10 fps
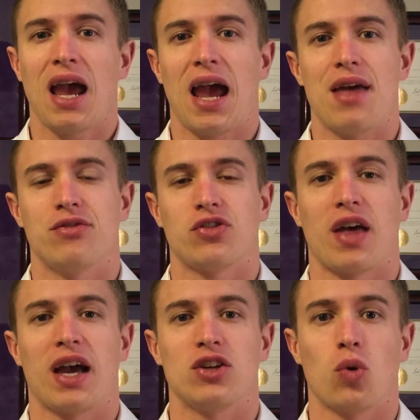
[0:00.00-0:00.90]
and so
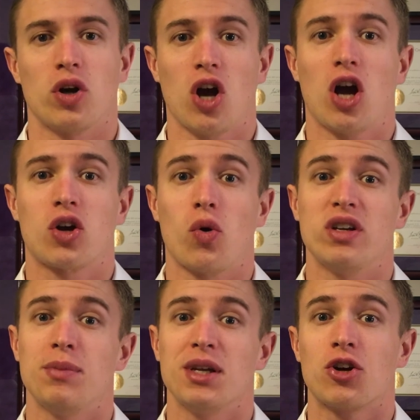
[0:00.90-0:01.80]
that you are not going
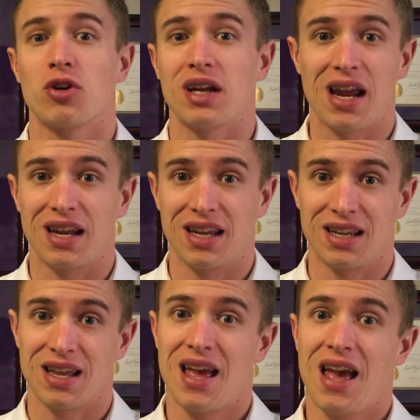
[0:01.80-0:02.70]
to be creating